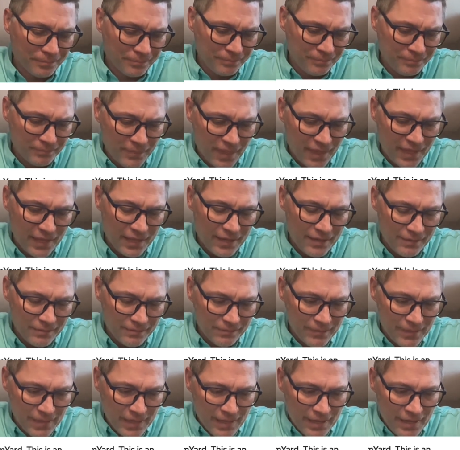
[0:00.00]
that
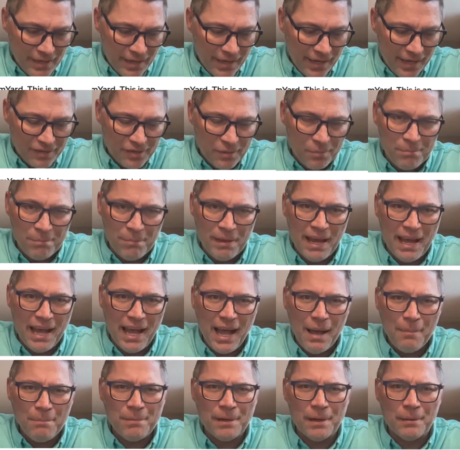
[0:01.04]
has a
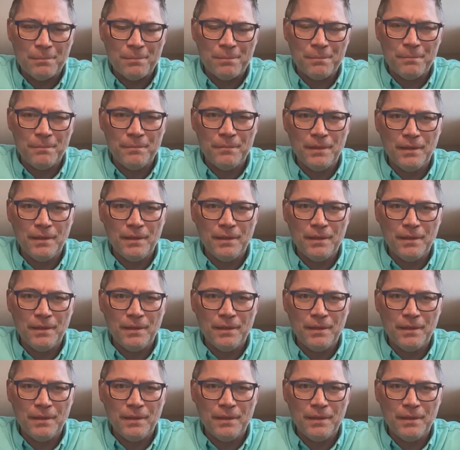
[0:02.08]
pop-up,